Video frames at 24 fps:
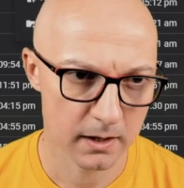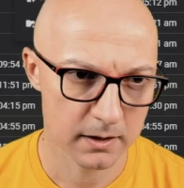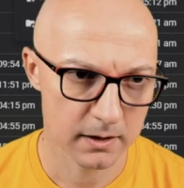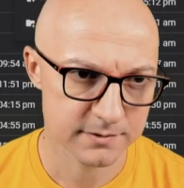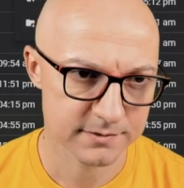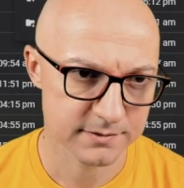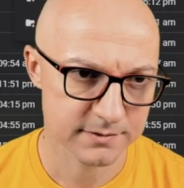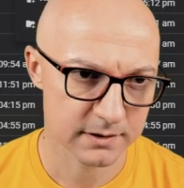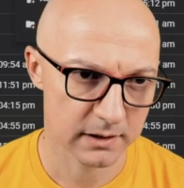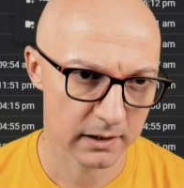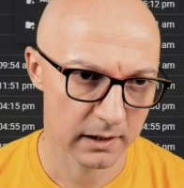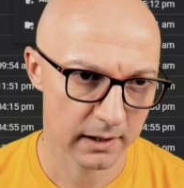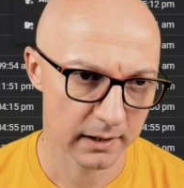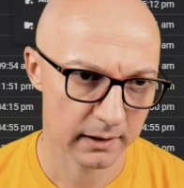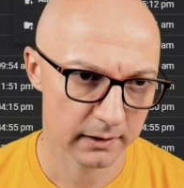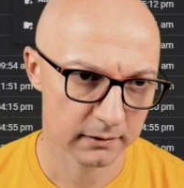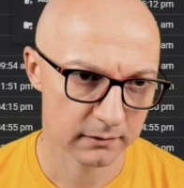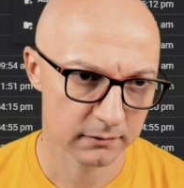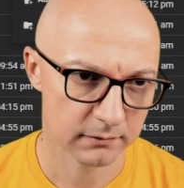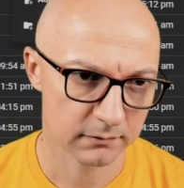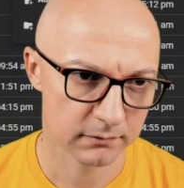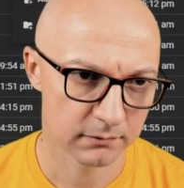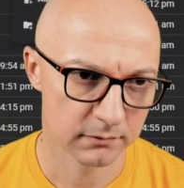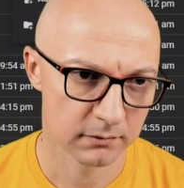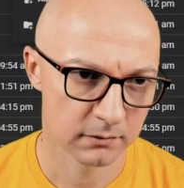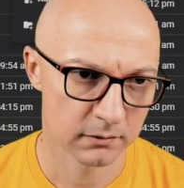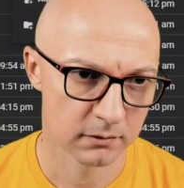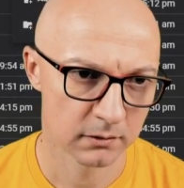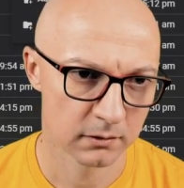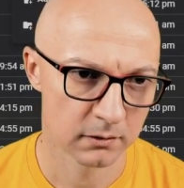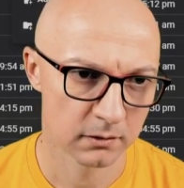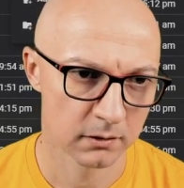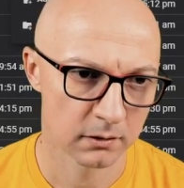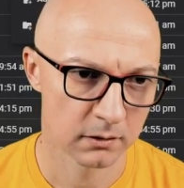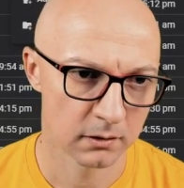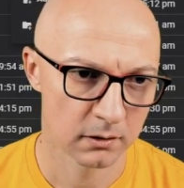select
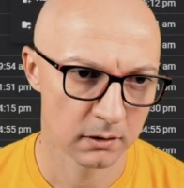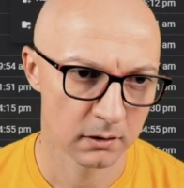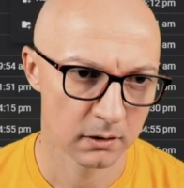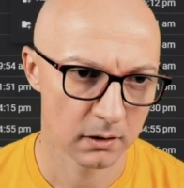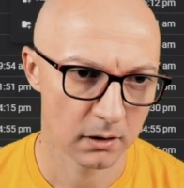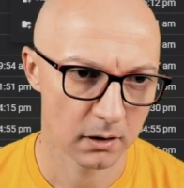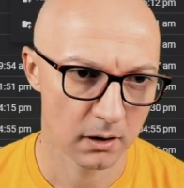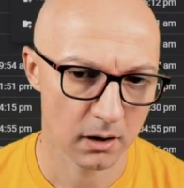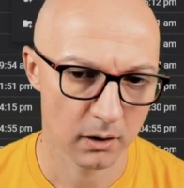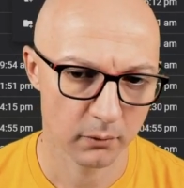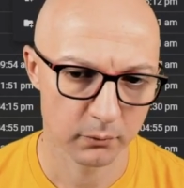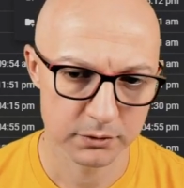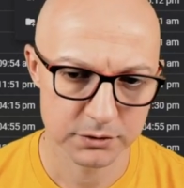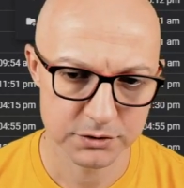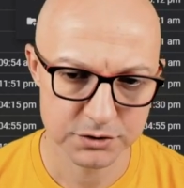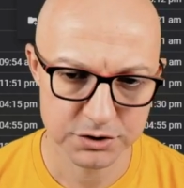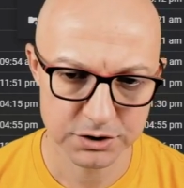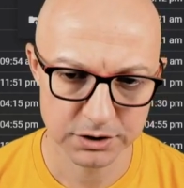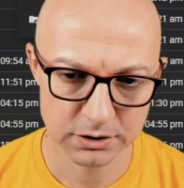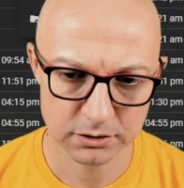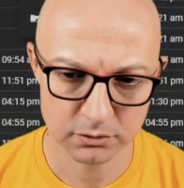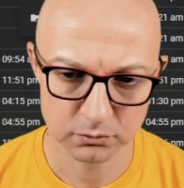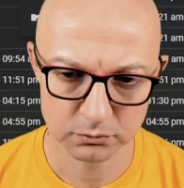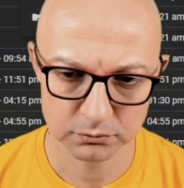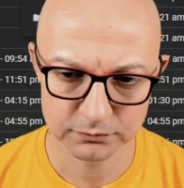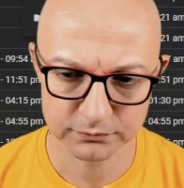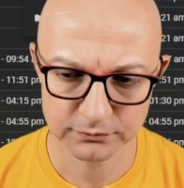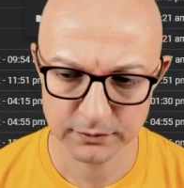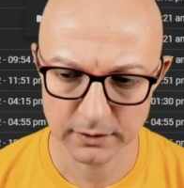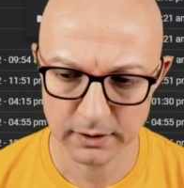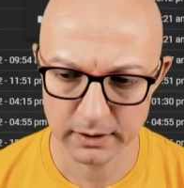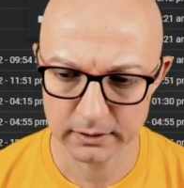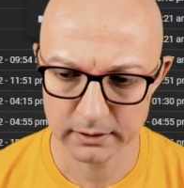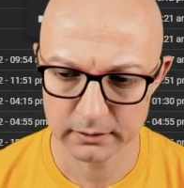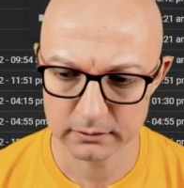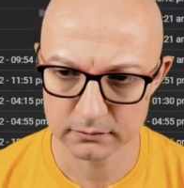our G-code
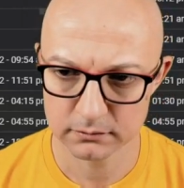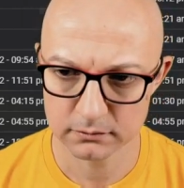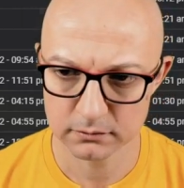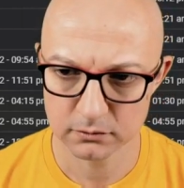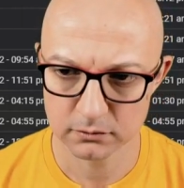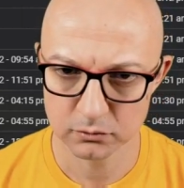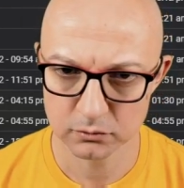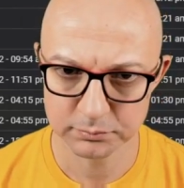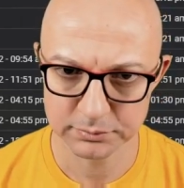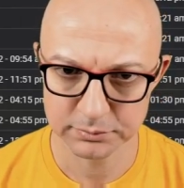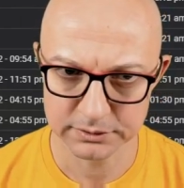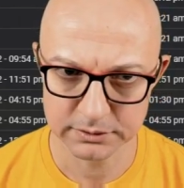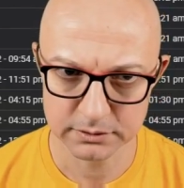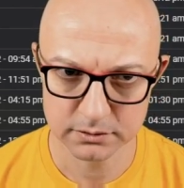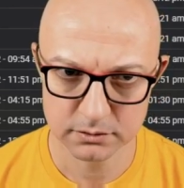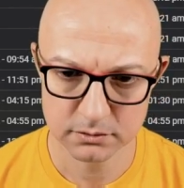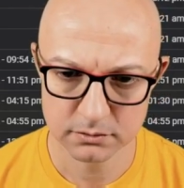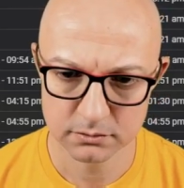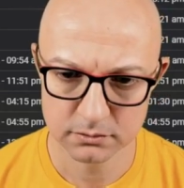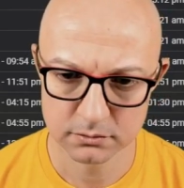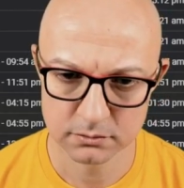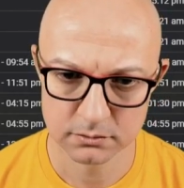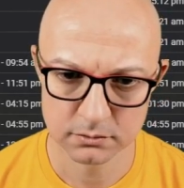file, open,